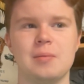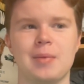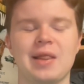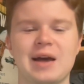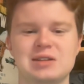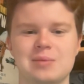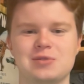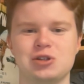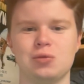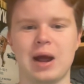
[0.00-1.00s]

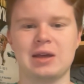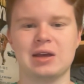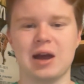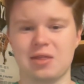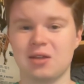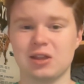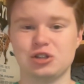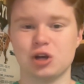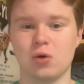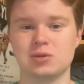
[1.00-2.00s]
MCU ranking, I think this
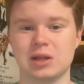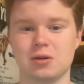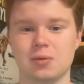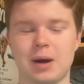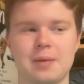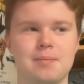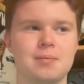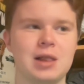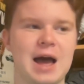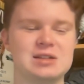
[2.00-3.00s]
show was at, or my
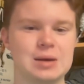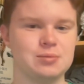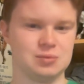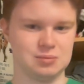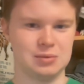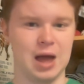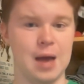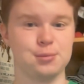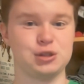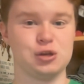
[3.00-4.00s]
last
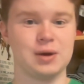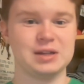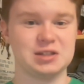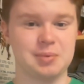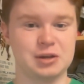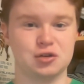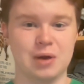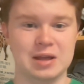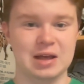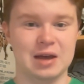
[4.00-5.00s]
MCU anticipation
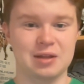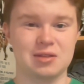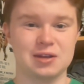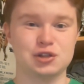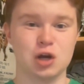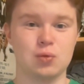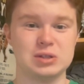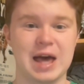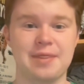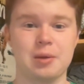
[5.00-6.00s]
ranking, I think this show
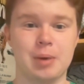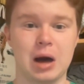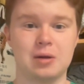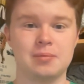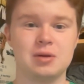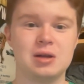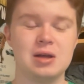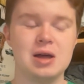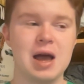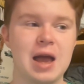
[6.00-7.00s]
was at the bottom.
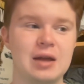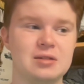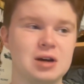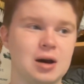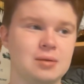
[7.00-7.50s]
And